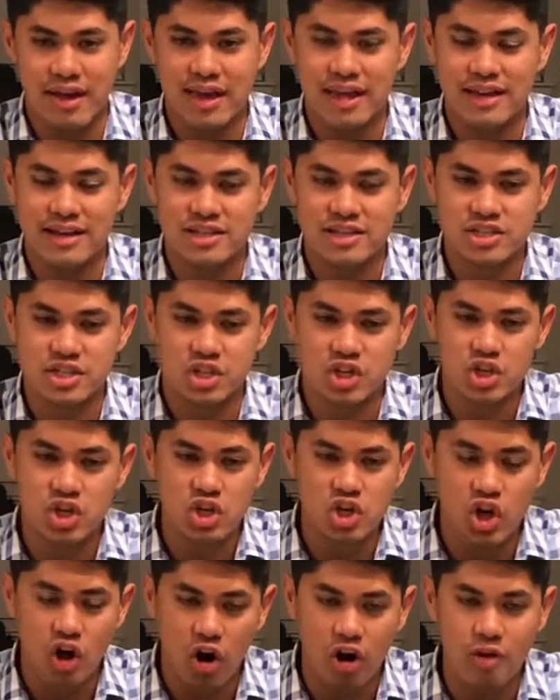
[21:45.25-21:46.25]
It is
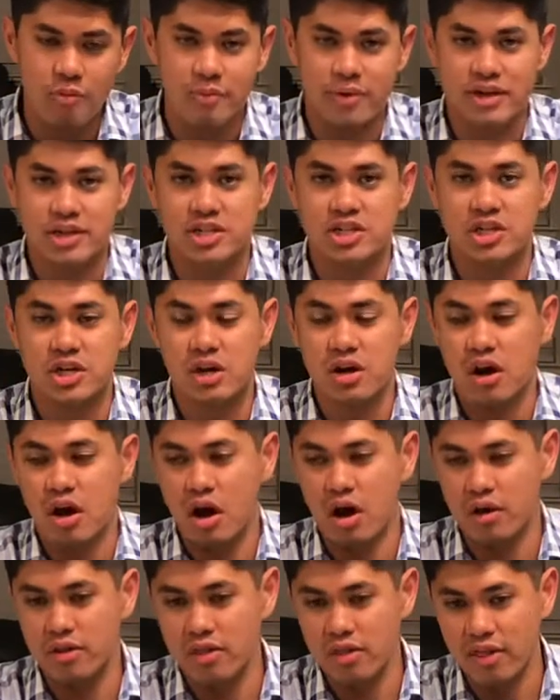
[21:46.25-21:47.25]
garbage
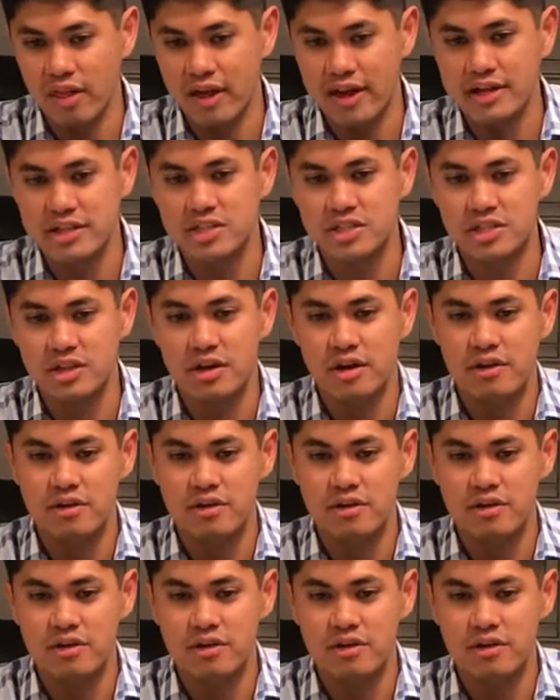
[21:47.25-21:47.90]
unless